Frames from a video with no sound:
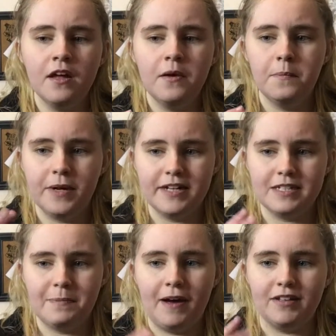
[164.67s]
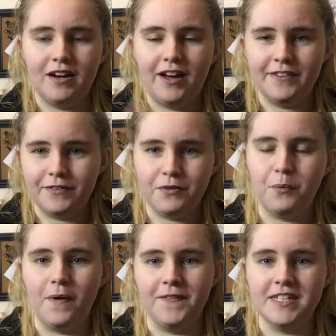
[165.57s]
but it's about the life of the
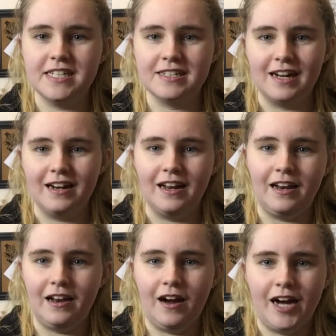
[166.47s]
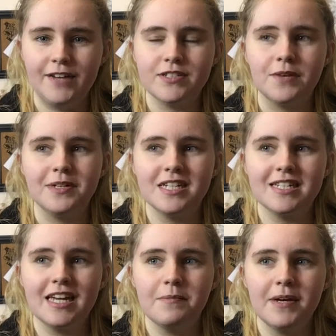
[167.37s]
one that's still alive, so it does
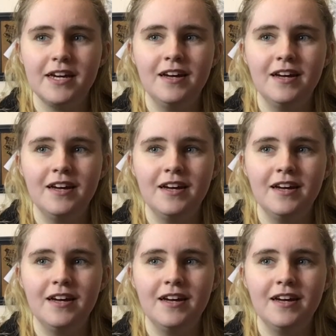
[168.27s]
take a bit